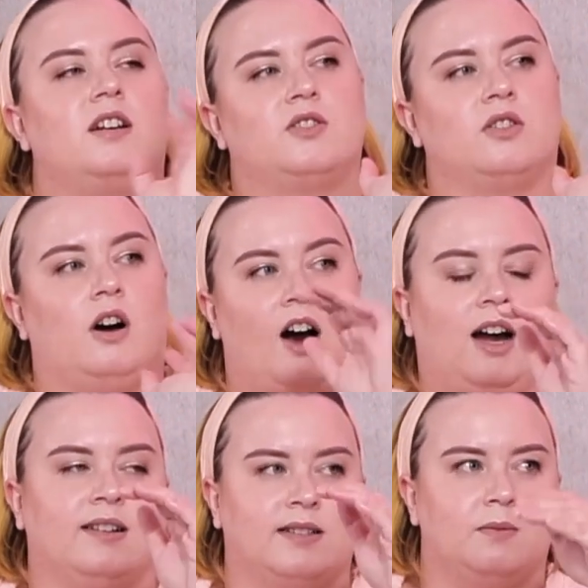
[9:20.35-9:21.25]
So the
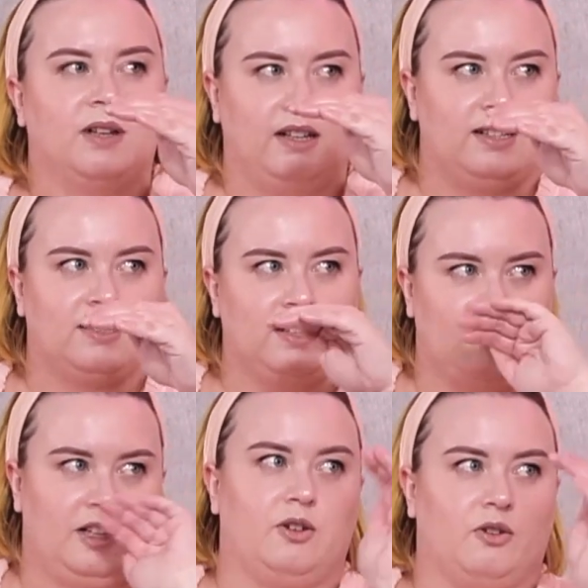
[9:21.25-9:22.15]
higher something is
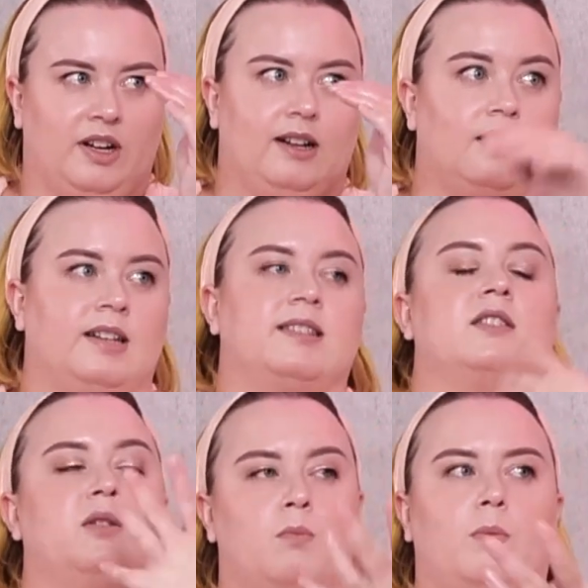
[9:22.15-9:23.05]
in the ingredient
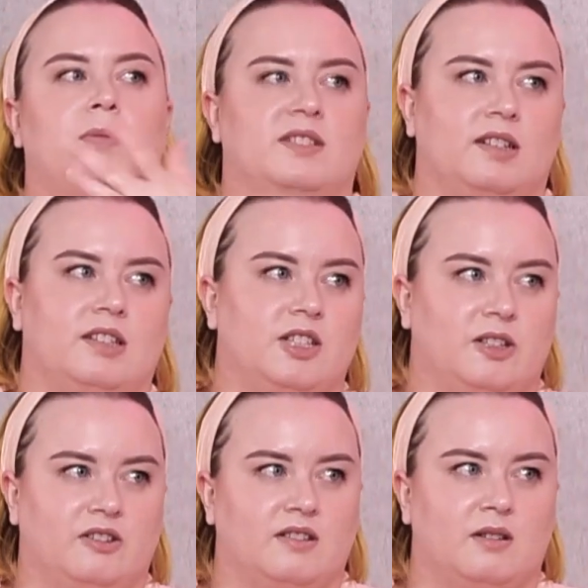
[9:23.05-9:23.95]
list, the more percentage
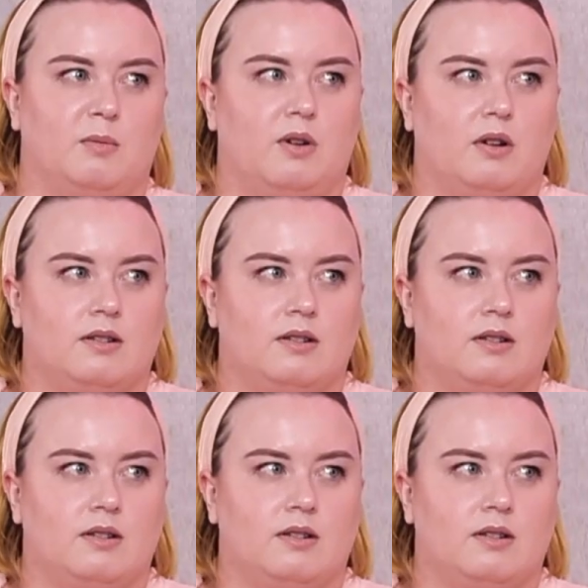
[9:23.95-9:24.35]
there is in the product.